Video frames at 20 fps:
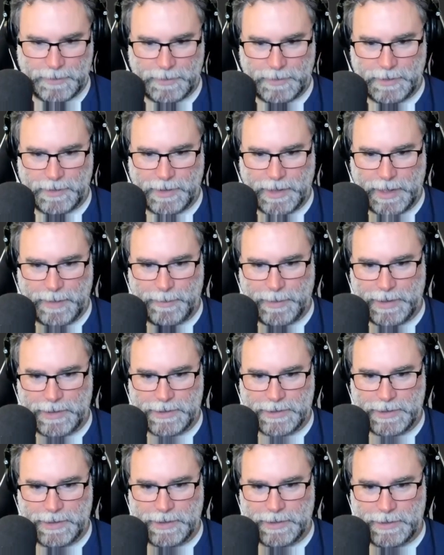
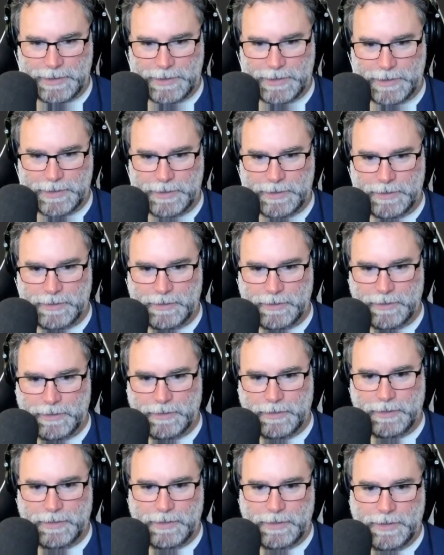instance.
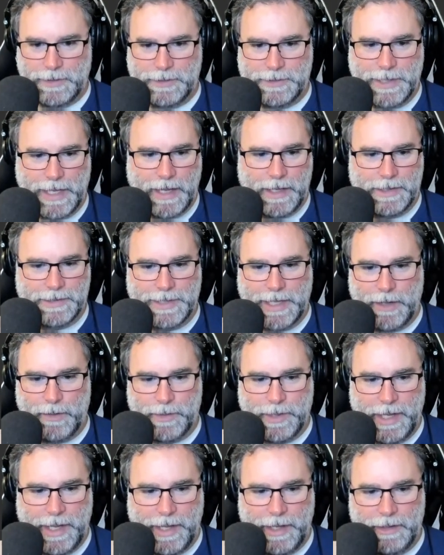Is that
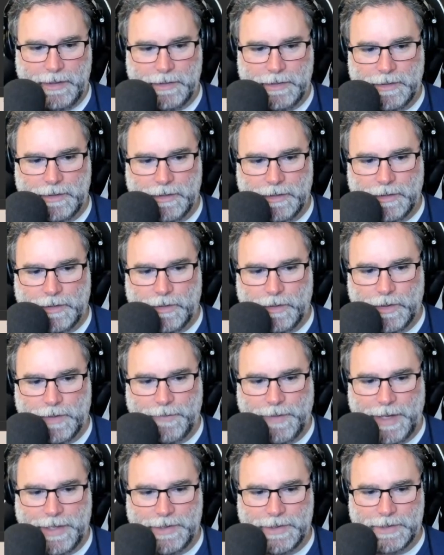okay? Or have
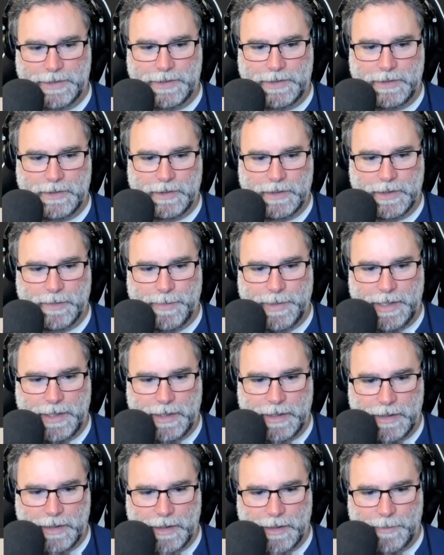I just committed
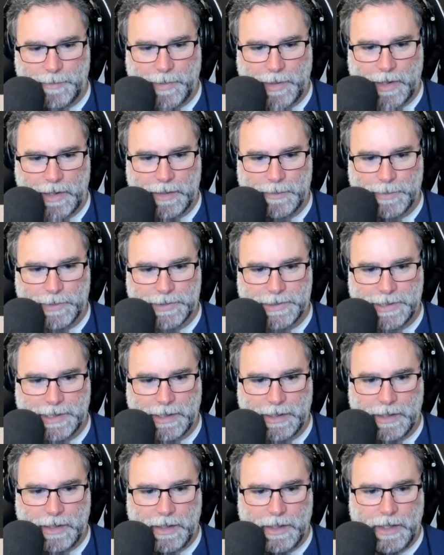an unpardonable sin?
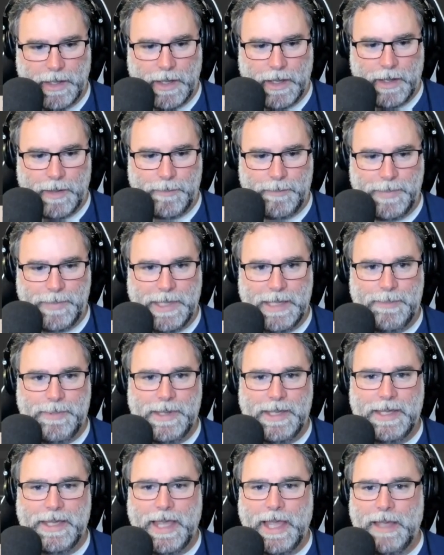
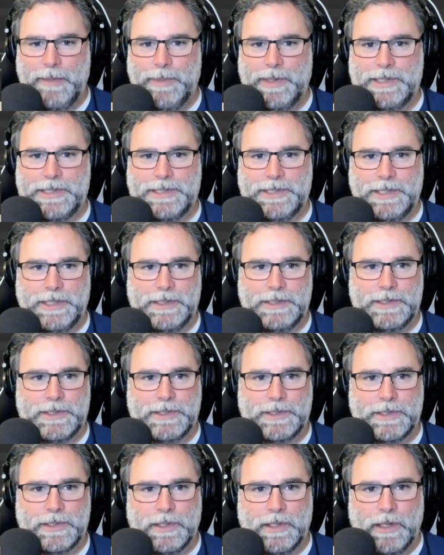BP game
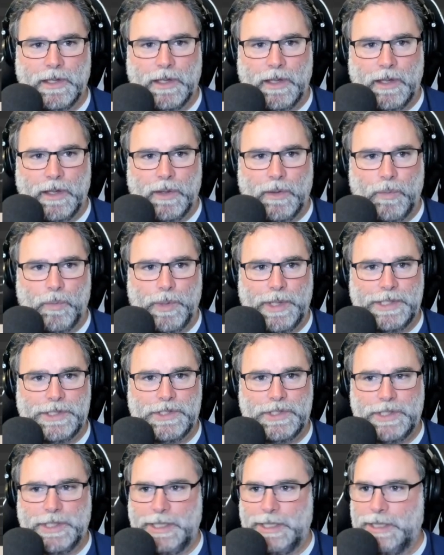instance,
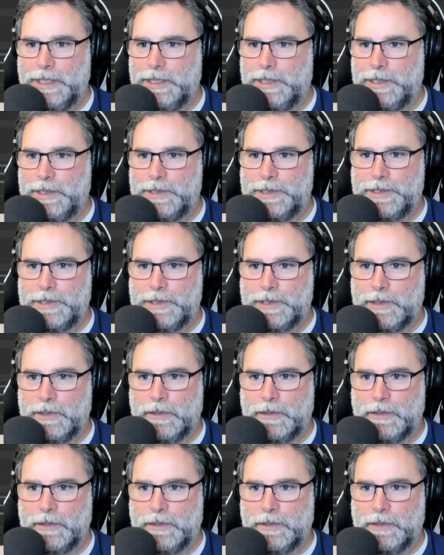which is